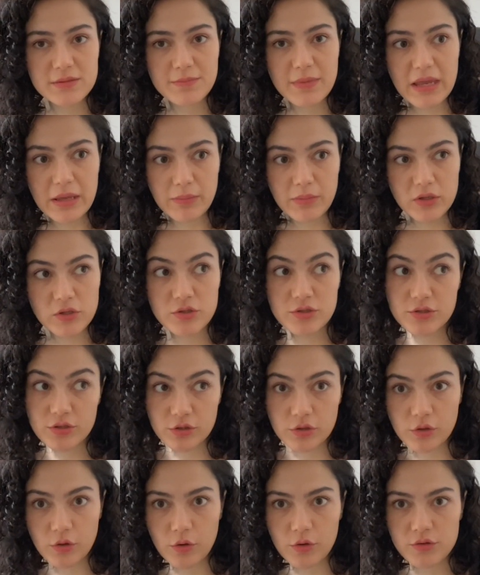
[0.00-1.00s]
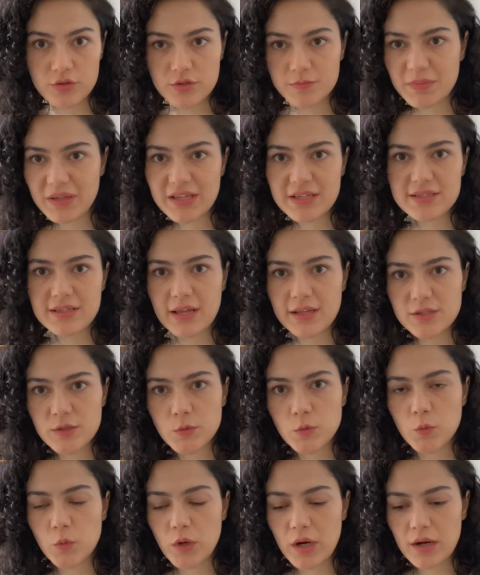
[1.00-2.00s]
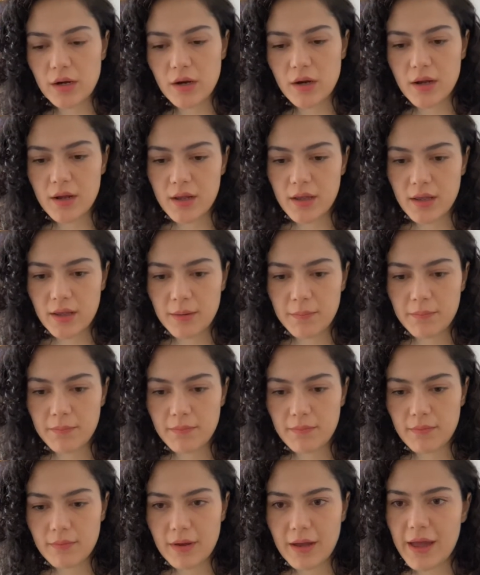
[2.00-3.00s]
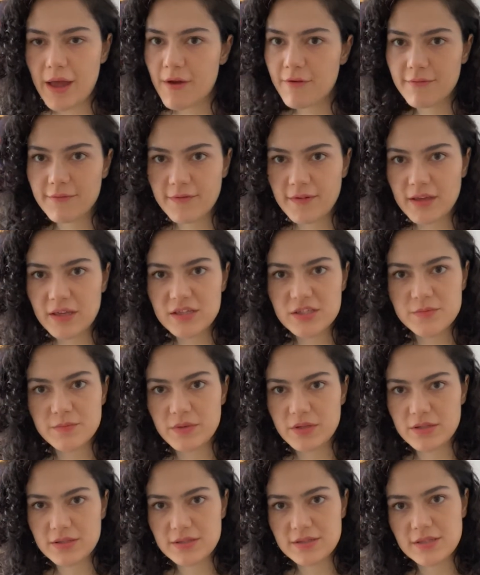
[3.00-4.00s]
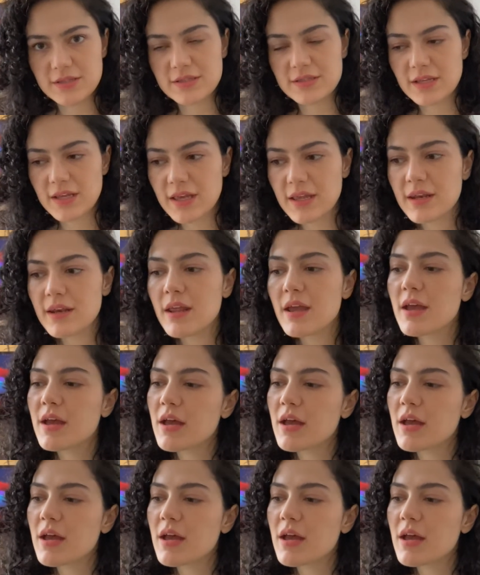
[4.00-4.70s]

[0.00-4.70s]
maybe studios, because that's where I have experiences in.